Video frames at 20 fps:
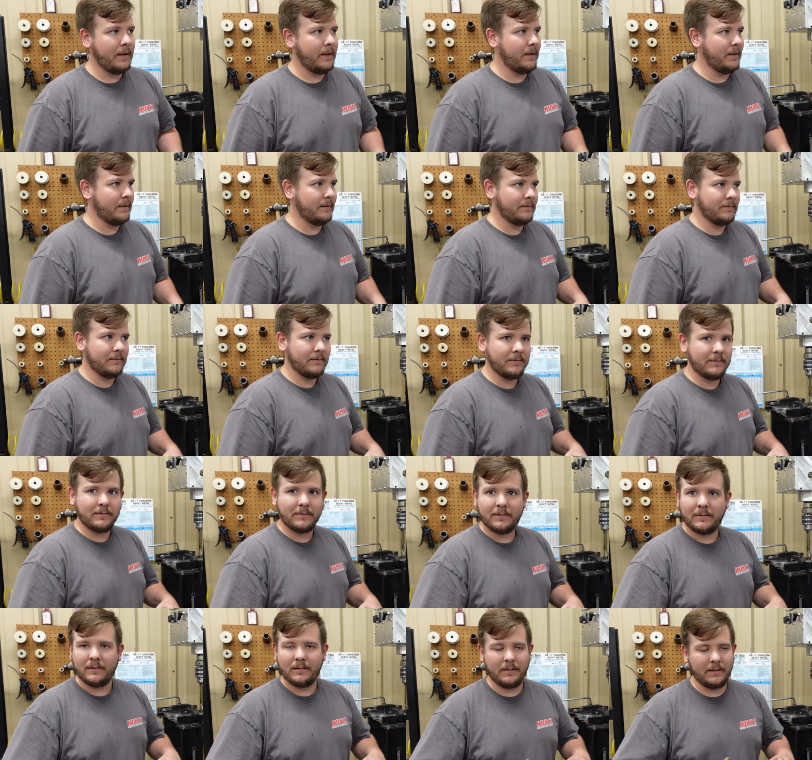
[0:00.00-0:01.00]
And
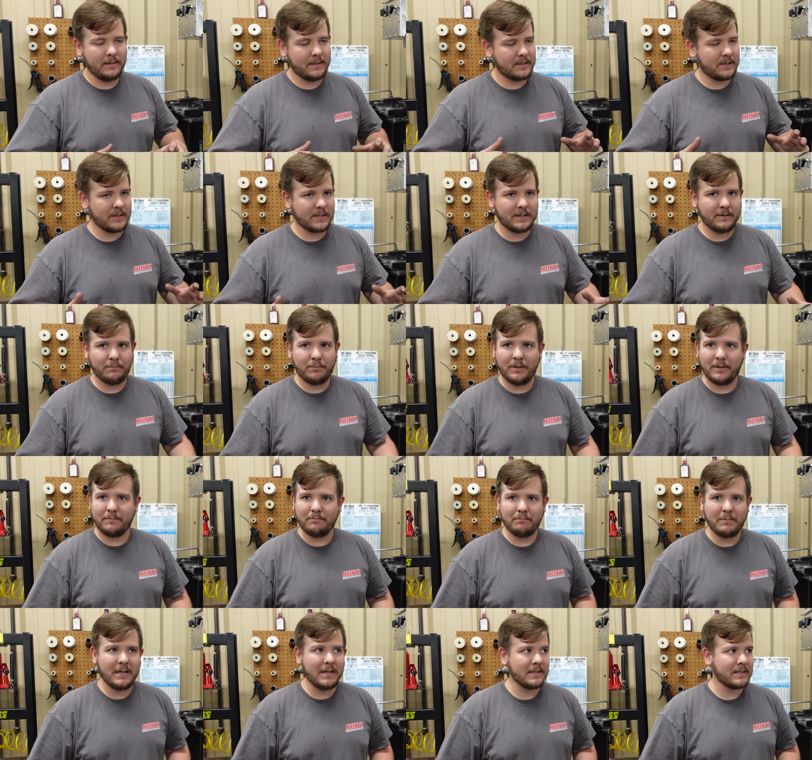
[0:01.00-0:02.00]
it's just a
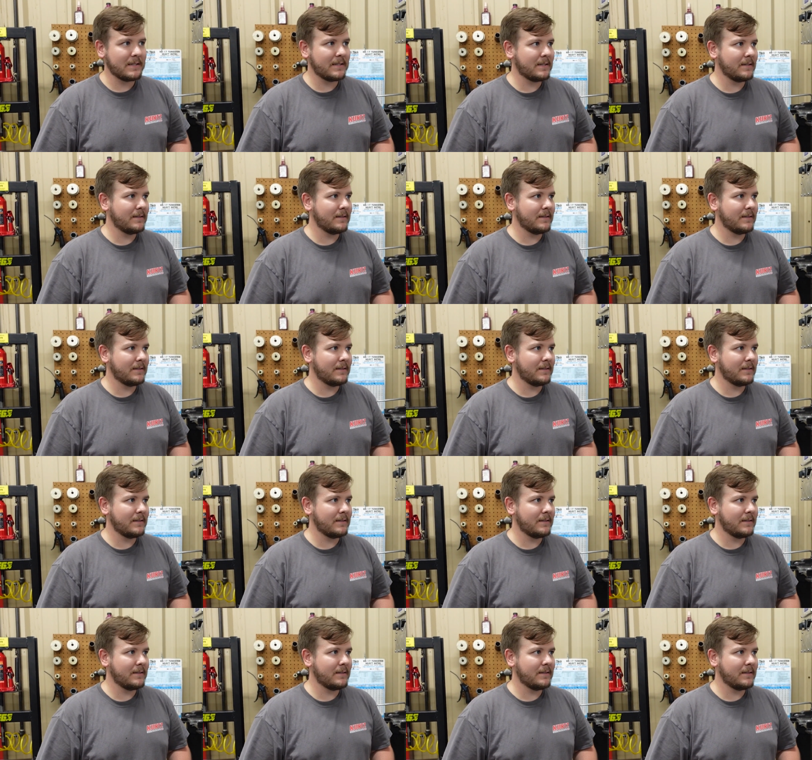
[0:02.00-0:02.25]
big mess.